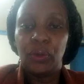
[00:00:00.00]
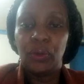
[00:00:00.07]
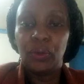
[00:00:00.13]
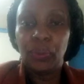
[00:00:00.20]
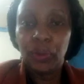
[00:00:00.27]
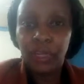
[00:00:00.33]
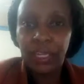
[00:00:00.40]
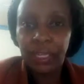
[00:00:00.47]
Good
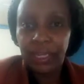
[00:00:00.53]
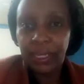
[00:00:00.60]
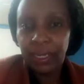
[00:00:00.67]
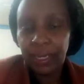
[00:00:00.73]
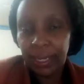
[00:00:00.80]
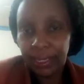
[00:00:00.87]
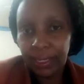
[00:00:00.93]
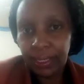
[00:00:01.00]
morning
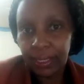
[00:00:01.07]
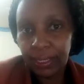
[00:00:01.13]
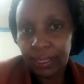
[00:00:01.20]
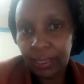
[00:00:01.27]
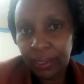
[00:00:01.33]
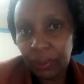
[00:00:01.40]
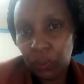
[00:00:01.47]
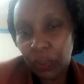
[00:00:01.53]
and
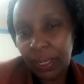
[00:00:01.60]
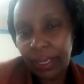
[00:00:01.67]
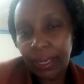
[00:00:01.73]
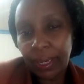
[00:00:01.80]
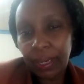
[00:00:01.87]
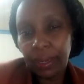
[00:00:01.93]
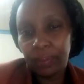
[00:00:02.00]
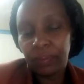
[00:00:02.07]

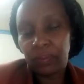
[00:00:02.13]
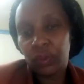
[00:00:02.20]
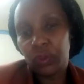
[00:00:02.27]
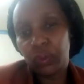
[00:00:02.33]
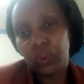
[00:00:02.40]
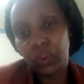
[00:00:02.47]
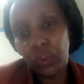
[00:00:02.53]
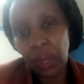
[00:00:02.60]
welcome
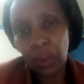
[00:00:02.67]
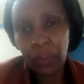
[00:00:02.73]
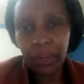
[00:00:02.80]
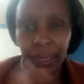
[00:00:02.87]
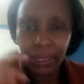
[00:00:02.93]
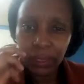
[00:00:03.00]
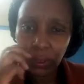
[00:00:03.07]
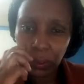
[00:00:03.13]
to our
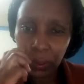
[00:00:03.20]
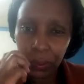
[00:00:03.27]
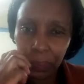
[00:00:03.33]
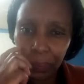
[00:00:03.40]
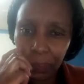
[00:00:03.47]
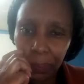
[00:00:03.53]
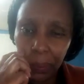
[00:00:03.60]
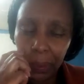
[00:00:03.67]
lesson.
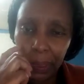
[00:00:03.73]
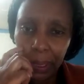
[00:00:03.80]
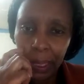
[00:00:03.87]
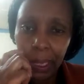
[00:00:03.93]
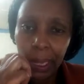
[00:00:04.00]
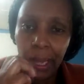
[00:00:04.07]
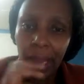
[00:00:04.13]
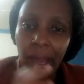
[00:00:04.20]

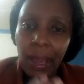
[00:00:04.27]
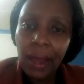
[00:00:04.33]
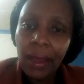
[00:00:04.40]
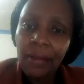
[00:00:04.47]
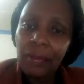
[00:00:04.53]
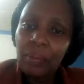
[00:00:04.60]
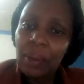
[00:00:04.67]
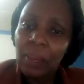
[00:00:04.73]

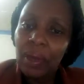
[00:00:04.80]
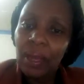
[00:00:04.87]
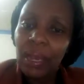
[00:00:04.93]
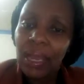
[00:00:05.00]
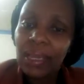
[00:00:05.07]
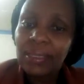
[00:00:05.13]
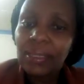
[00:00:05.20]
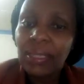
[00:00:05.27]
Remember
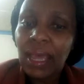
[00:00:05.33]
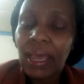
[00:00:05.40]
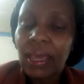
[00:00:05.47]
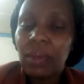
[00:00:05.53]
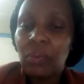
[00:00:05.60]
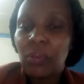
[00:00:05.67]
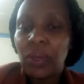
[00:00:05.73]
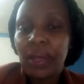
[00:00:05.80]
last
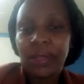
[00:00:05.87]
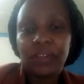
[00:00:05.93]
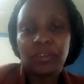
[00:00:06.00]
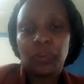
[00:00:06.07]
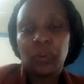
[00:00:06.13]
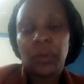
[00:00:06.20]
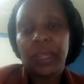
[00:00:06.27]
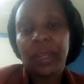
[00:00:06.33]
time we had
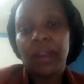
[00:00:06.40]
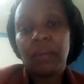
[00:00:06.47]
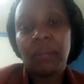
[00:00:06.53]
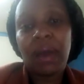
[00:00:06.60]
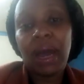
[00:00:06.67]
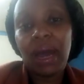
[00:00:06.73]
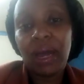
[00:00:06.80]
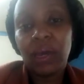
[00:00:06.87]
spoken
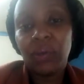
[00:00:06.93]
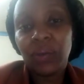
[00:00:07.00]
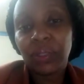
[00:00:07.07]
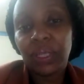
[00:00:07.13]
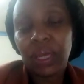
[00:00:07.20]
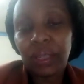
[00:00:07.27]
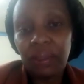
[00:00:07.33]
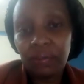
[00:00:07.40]
about
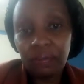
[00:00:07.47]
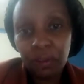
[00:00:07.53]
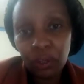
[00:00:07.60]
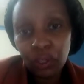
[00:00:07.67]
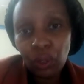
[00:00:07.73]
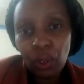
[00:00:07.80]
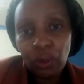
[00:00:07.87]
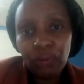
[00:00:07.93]
the
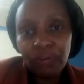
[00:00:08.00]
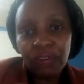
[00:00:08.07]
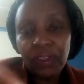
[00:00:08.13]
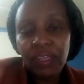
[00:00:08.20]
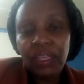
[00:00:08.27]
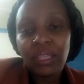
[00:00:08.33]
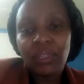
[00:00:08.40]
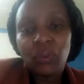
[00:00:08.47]
front
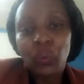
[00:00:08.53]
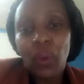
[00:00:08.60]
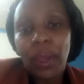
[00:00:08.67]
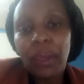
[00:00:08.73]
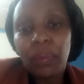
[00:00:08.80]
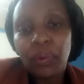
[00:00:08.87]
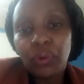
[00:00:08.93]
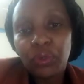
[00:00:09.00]
office. We were
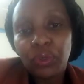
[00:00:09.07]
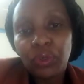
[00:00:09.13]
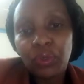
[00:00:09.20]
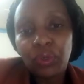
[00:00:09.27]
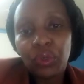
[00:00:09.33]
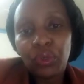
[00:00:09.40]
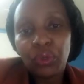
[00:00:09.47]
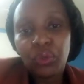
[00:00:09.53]
able to
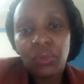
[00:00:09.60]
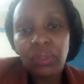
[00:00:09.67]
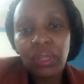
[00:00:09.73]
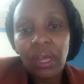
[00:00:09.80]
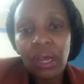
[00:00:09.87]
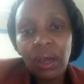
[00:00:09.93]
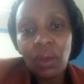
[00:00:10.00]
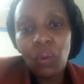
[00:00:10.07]
introduce
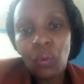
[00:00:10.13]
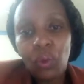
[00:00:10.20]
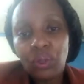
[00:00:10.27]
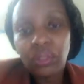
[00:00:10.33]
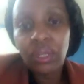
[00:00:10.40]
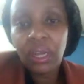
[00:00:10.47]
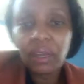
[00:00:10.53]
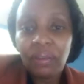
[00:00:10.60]
what
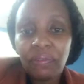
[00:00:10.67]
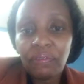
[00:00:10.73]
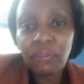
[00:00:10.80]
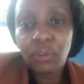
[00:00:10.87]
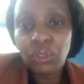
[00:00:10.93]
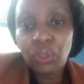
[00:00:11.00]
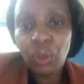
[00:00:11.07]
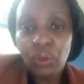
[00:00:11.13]

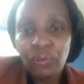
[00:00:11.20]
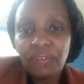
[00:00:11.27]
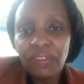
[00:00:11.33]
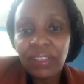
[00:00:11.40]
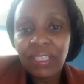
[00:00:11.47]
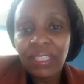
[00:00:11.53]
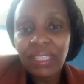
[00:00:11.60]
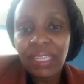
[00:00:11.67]
front
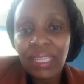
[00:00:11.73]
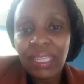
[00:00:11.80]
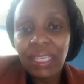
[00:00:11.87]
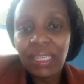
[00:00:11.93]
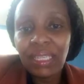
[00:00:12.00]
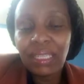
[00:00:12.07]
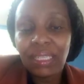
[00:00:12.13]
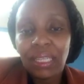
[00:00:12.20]
office
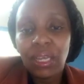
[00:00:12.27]
is.